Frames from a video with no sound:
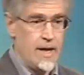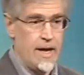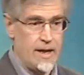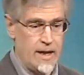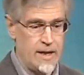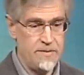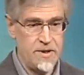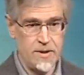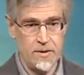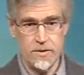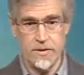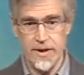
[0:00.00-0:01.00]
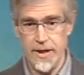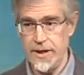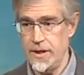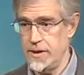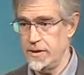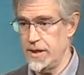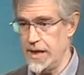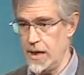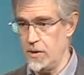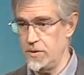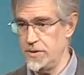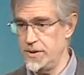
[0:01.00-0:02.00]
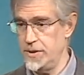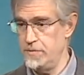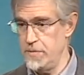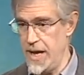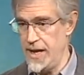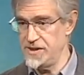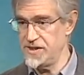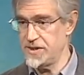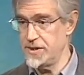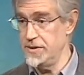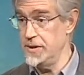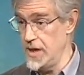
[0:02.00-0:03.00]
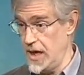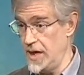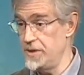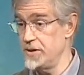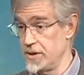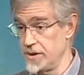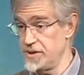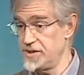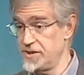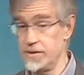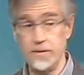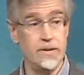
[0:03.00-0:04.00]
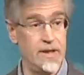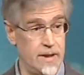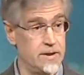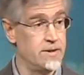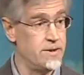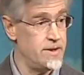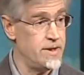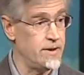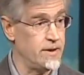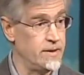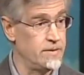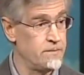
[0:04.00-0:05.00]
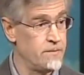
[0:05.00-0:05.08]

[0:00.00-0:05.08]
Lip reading: and I'm the only gowned, masked non-nurse in the theater.